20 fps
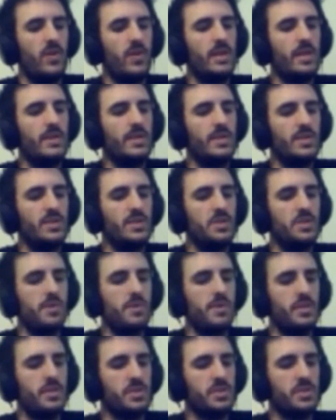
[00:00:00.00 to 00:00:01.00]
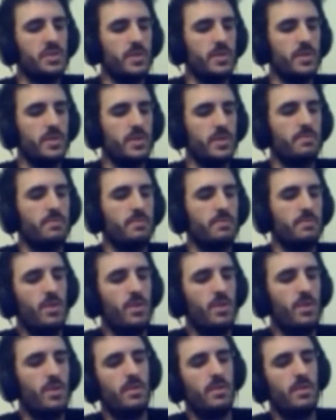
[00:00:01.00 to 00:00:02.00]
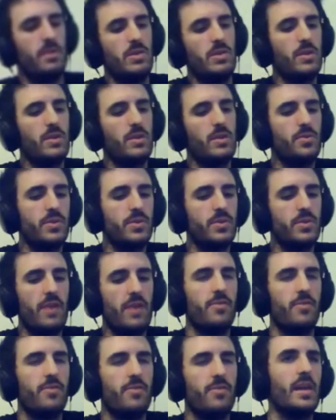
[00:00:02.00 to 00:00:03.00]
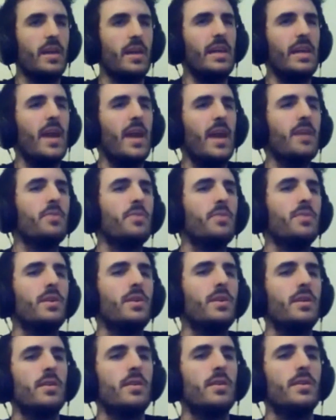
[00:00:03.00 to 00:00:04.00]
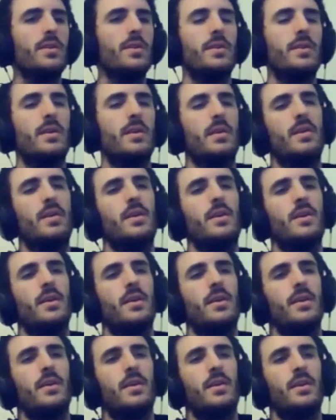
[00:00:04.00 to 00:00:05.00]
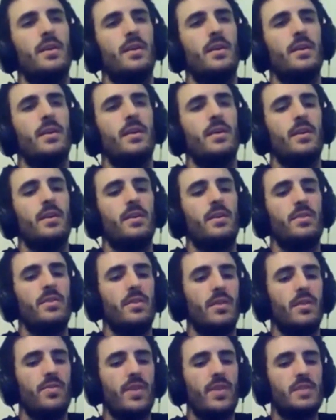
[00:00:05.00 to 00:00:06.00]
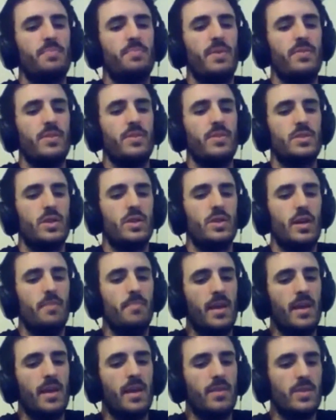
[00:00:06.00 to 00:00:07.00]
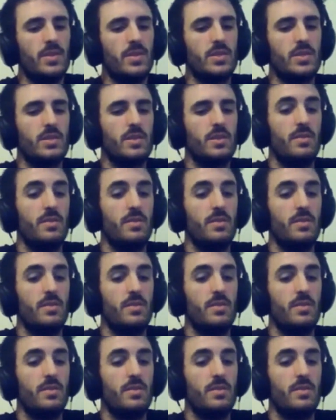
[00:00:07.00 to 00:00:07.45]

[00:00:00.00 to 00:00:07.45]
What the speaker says: think it's a two-edged sword. Like you can look at that from like any angle. You can go, they spent the time making this,